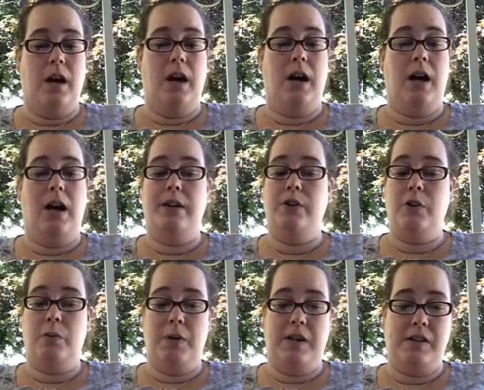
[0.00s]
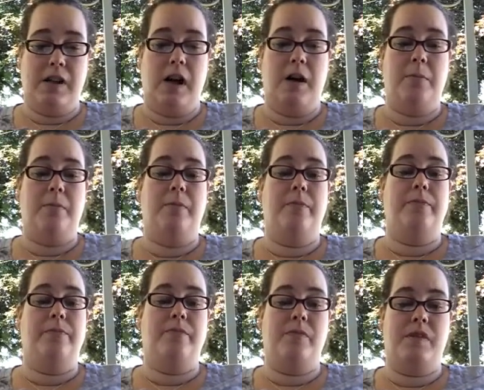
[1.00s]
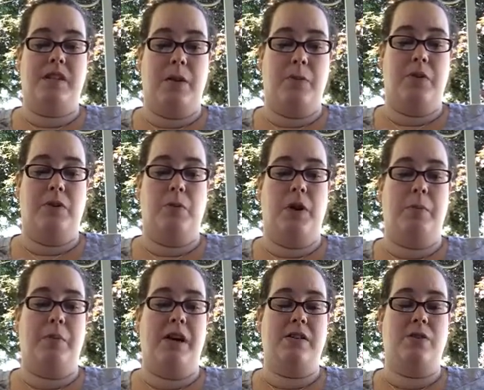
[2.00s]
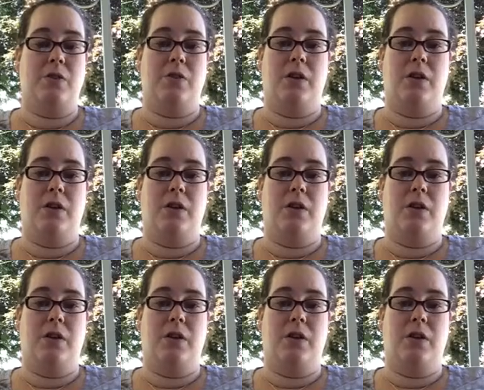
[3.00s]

Under the Big Top, same with the Ringmaster.